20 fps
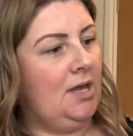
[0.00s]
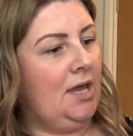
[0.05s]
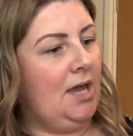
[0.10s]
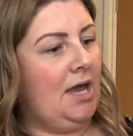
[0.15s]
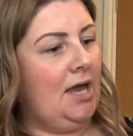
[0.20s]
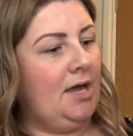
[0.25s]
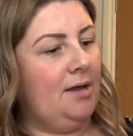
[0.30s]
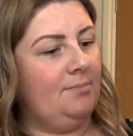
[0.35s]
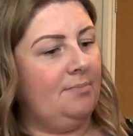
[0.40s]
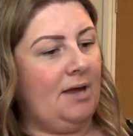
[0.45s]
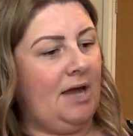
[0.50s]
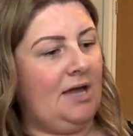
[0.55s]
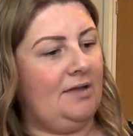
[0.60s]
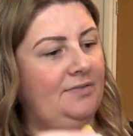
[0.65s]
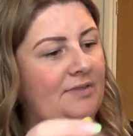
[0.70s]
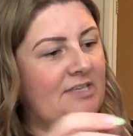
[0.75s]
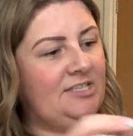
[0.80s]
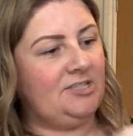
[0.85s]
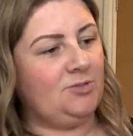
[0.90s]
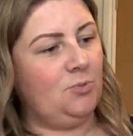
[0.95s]

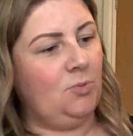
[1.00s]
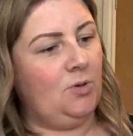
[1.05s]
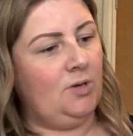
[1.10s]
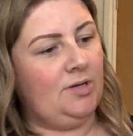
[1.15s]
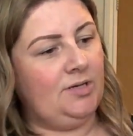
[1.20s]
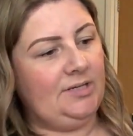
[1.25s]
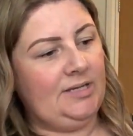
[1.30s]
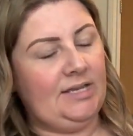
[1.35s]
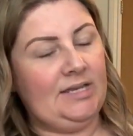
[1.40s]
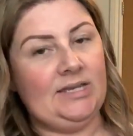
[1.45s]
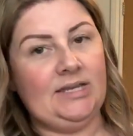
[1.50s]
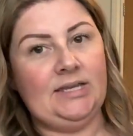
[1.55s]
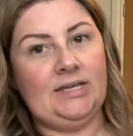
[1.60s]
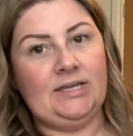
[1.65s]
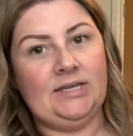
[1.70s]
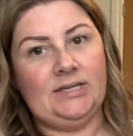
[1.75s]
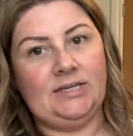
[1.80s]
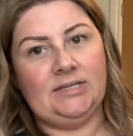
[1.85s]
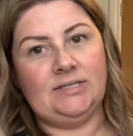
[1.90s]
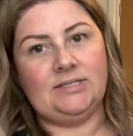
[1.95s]
And this one
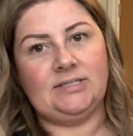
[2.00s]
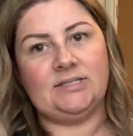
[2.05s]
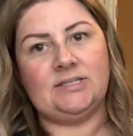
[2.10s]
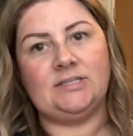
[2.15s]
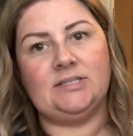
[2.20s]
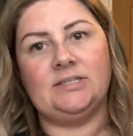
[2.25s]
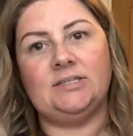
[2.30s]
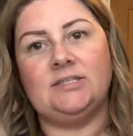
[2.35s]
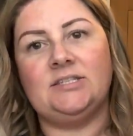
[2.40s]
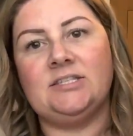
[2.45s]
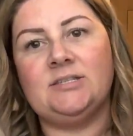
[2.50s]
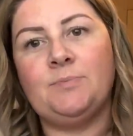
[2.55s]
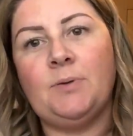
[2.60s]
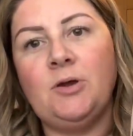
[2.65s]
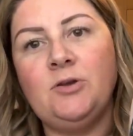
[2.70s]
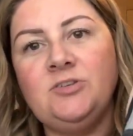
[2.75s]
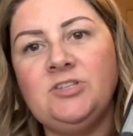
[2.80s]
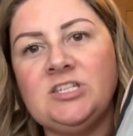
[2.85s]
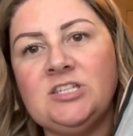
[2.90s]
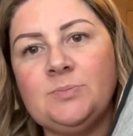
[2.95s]
is
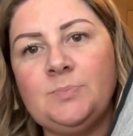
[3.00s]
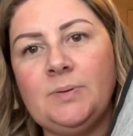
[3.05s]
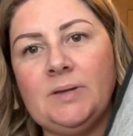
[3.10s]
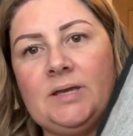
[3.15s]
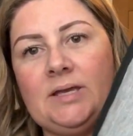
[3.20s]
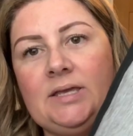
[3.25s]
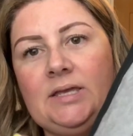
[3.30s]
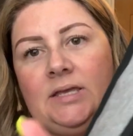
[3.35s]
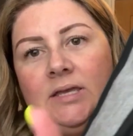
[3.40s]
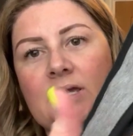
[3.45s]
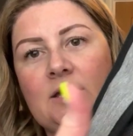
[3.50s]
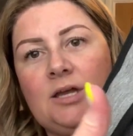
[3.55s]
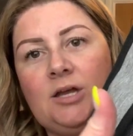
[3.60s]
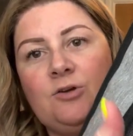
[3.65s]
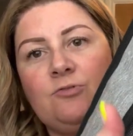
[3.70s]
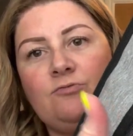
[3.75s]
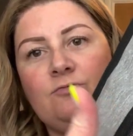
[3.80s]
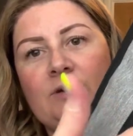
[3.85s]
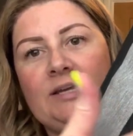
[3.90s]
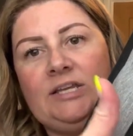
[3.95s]
supposed to be
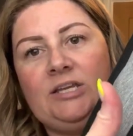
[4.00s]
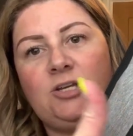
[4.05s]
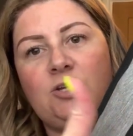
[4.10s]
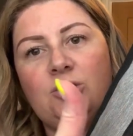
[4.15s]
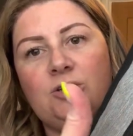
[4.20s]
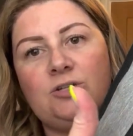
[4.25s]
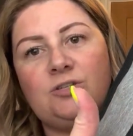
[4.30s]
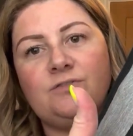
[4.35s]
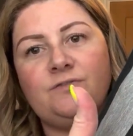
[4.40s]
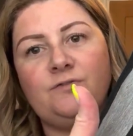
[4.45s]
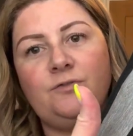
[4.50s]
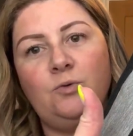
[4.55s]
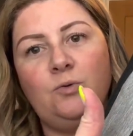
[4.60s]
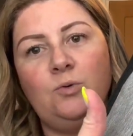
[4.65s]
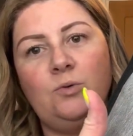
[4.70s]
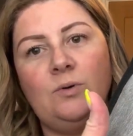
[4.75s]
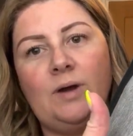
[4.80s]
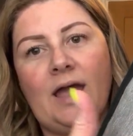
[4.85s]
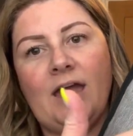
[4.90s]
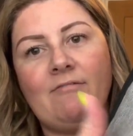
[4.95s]
really good
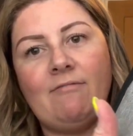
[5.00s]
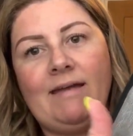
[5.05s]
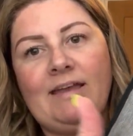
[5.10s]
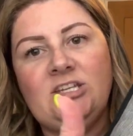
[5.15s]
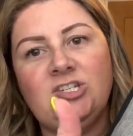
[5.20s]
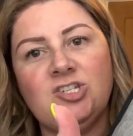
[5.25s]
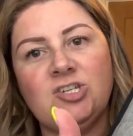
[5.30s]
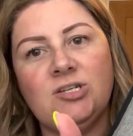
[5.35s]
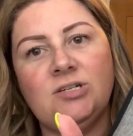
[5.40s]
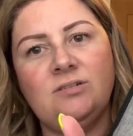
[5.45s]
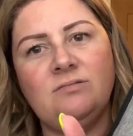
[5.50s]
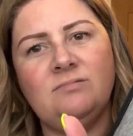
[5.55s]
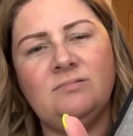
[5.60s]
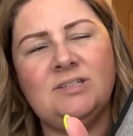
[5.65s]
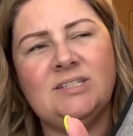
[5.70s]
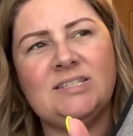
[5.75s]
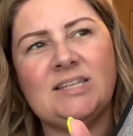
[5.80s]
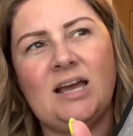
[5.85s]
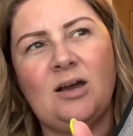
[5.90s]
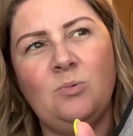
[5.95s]
for aeration.
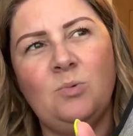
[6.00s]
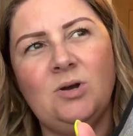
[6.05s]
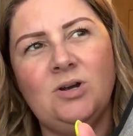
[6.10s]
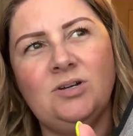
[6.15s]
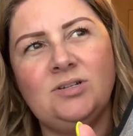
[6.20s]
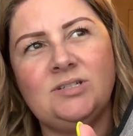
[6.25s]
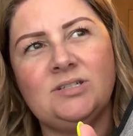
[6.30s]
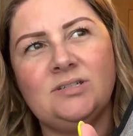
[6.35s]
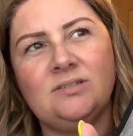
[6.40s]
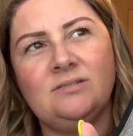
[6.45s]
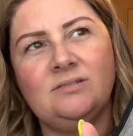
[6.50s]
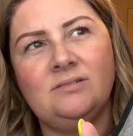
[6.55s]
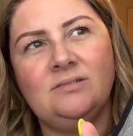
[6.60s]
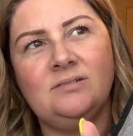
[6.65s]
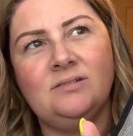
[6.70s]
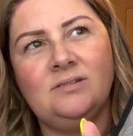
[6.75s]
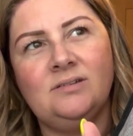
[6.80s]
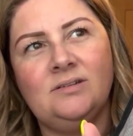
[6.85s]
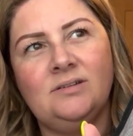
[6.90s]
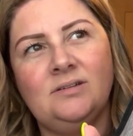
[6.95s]
Is that a word?
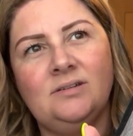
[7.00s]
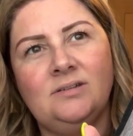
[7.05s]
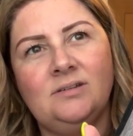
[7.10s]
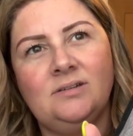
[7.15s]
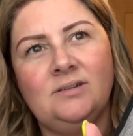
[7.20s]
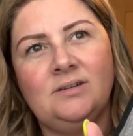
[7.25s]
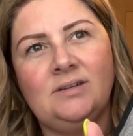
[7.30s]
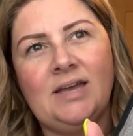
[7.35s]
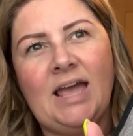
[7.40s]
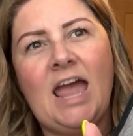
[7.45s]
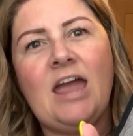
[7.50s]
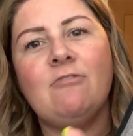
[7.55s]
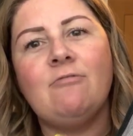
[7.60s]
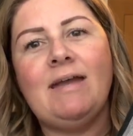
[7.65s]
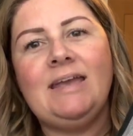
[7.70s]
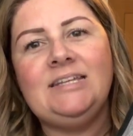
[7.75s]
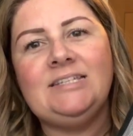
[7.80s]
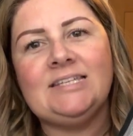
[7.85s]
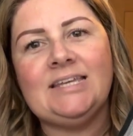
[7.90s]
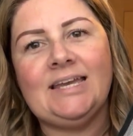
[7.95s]

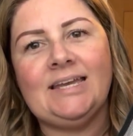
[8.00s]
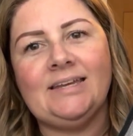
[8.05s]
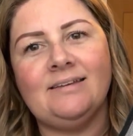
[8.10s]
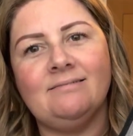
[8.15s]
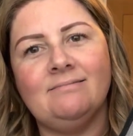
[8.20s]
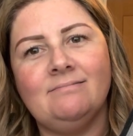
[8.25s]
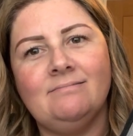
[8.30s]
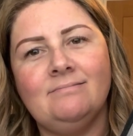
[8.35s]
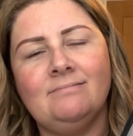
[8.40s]
Aerating.